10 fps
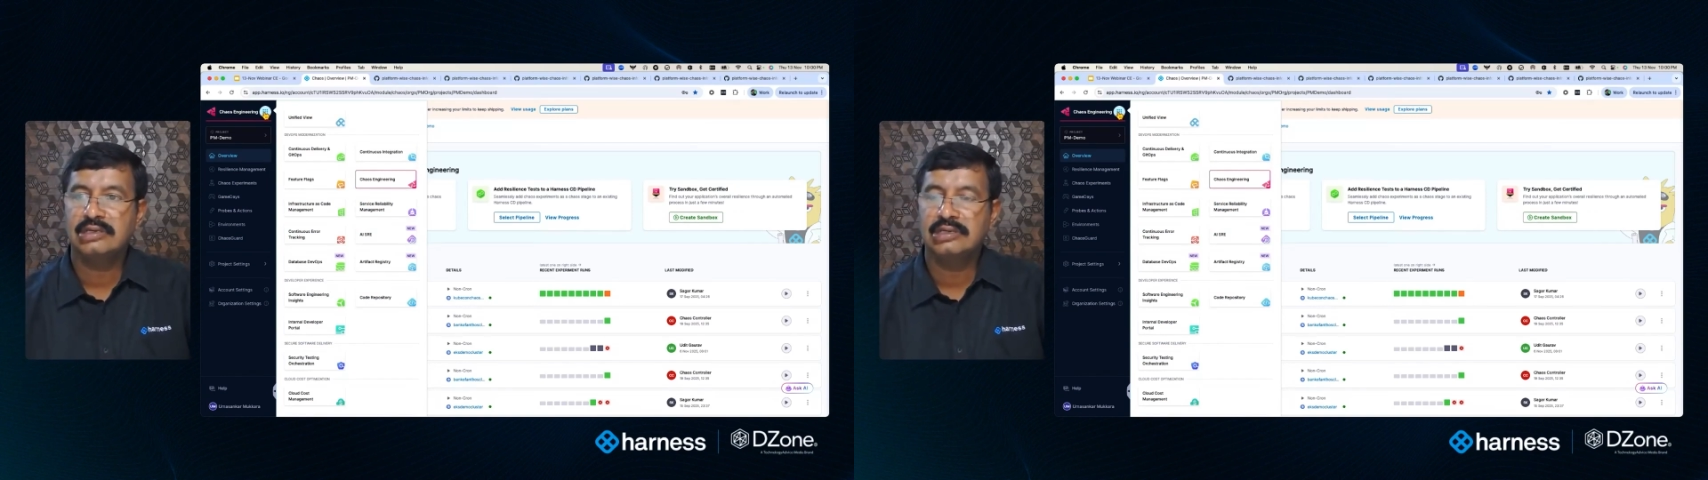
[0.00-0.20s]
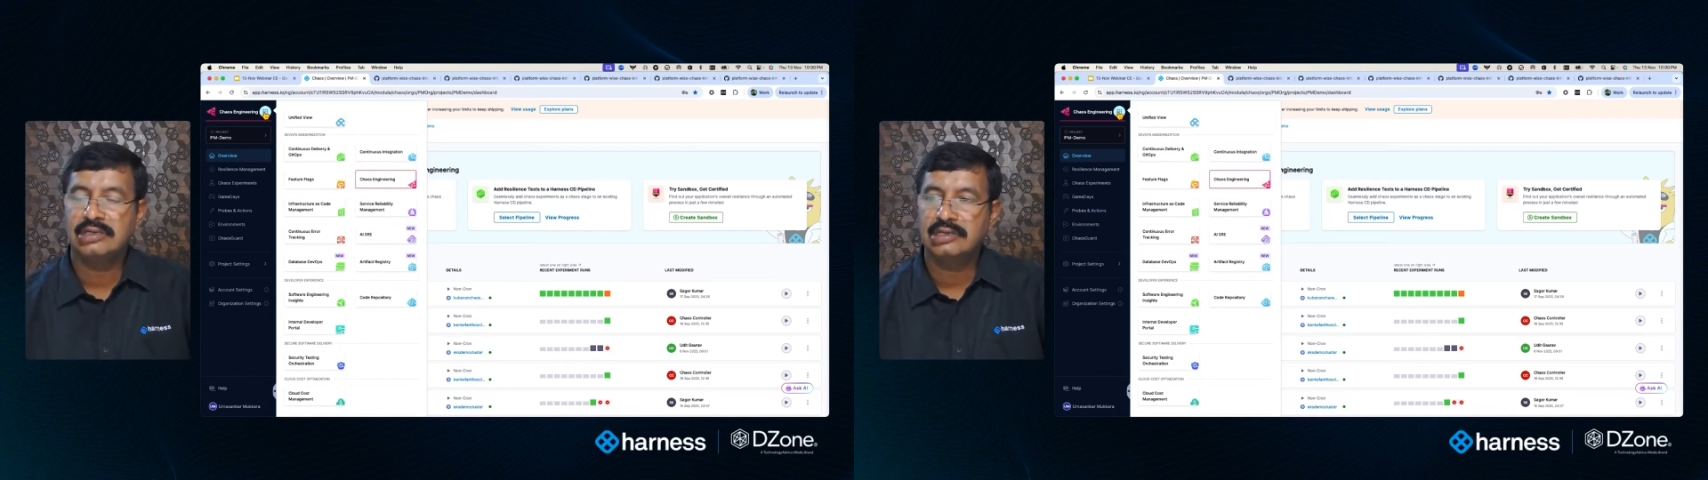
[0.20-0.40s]

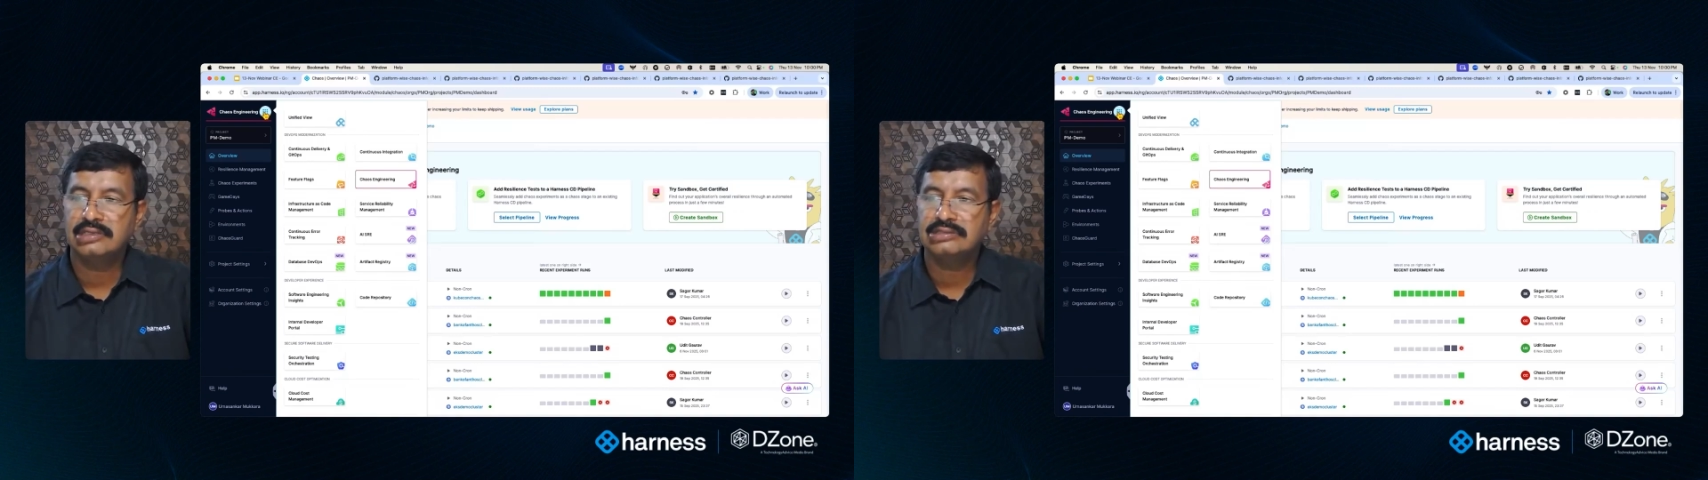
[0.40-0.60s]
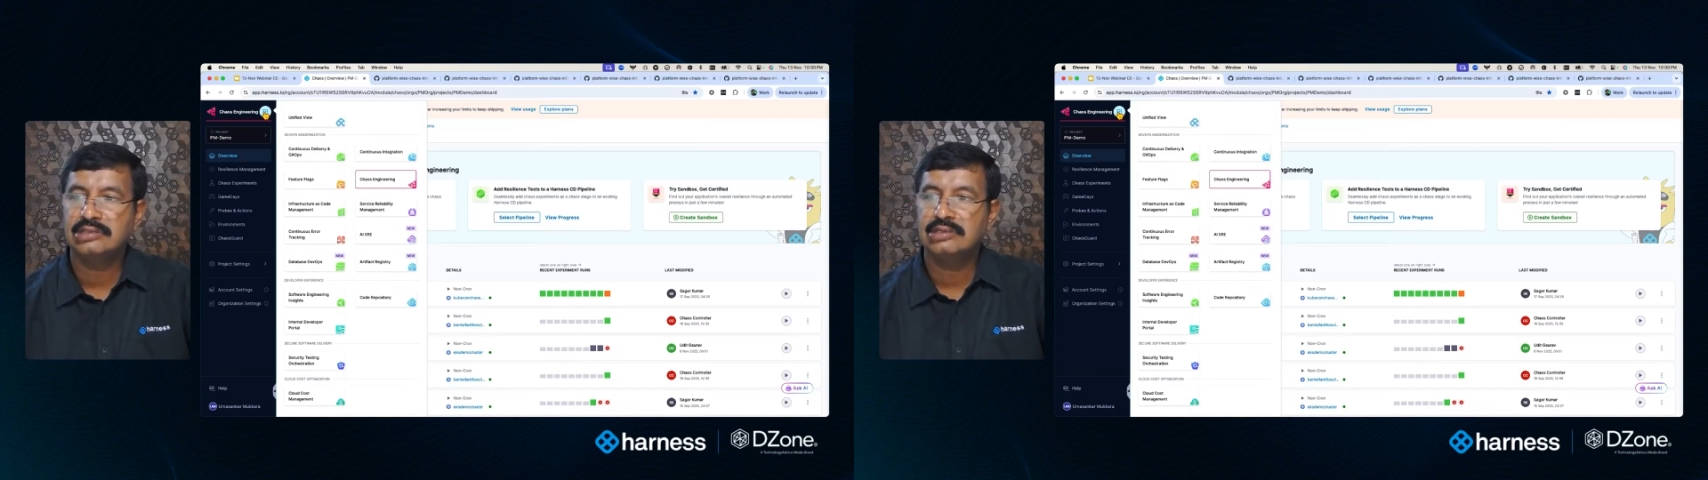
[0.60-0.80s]

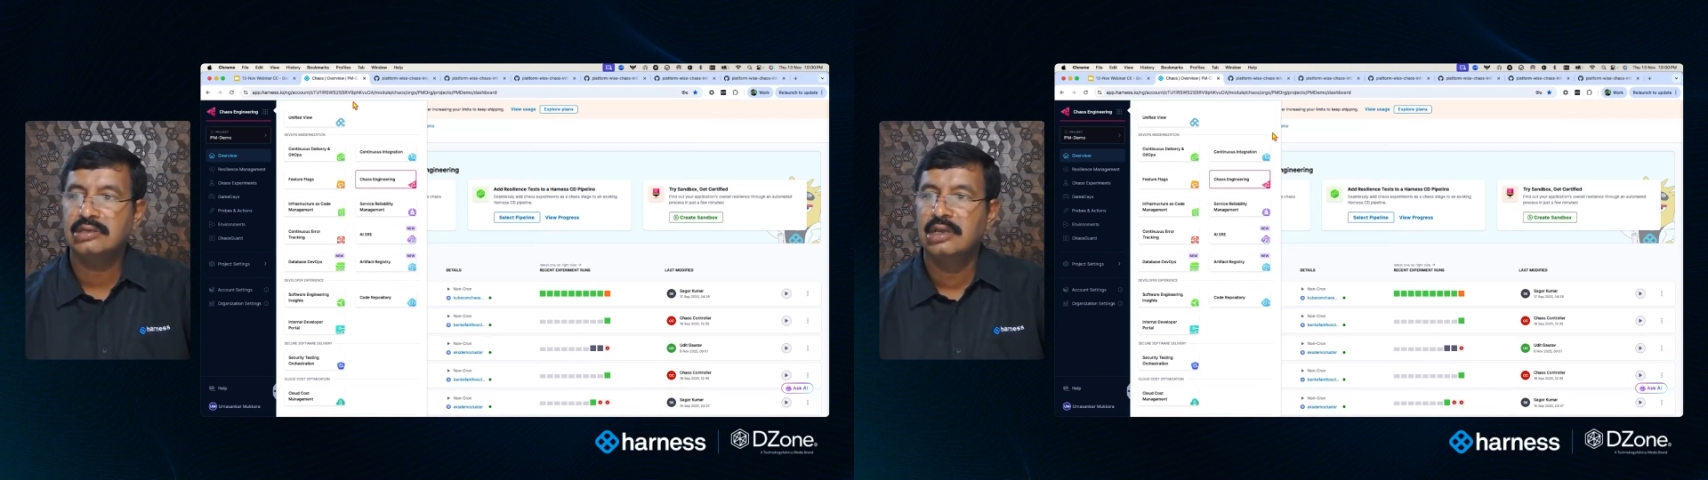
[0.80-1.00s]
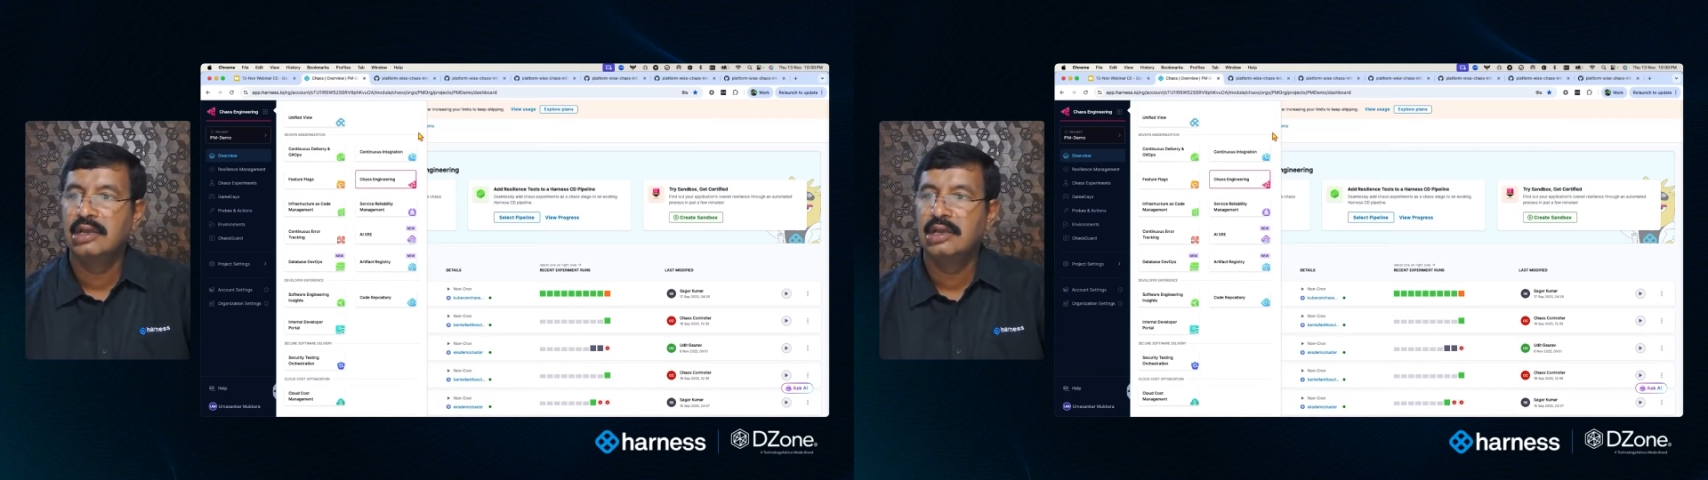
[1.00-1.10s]
integration